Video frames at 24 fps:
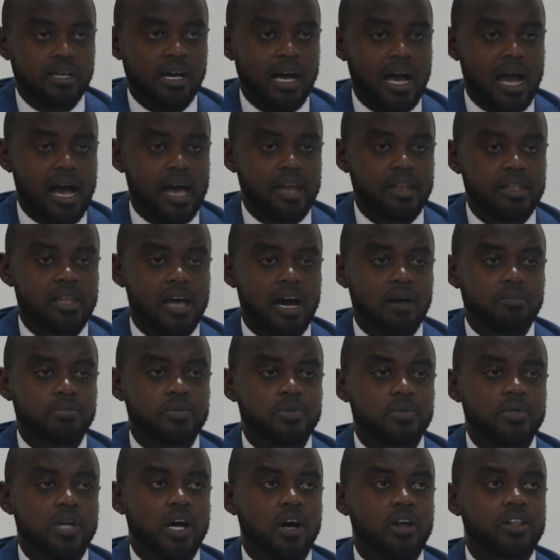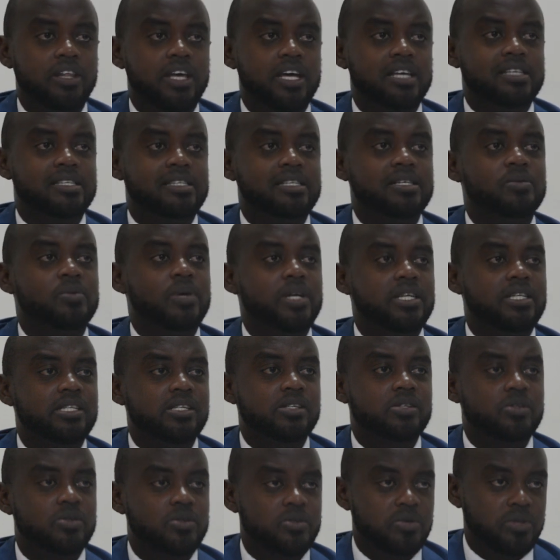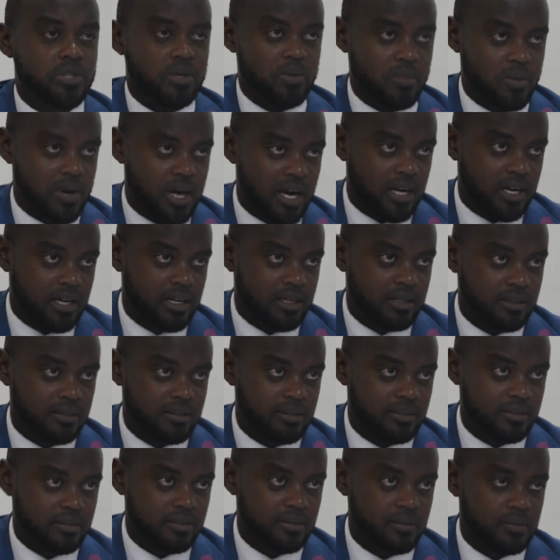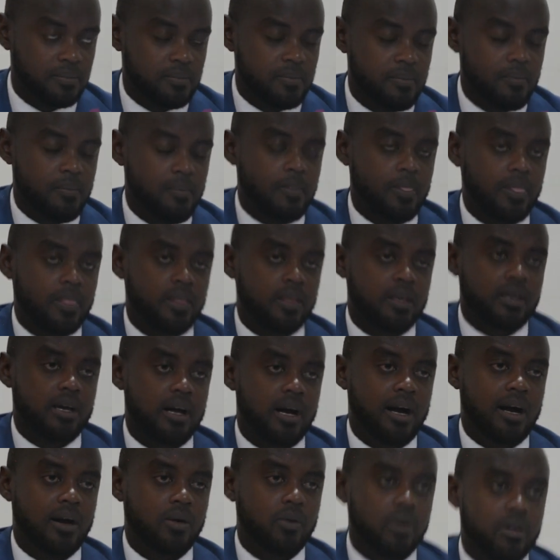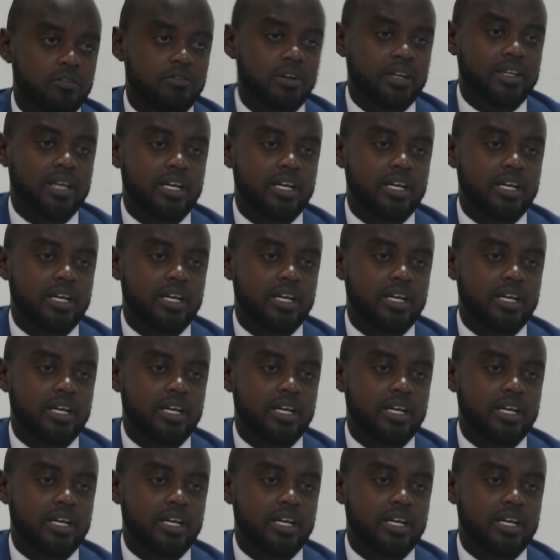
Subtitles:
and up to now they are still waiting to do the work. However,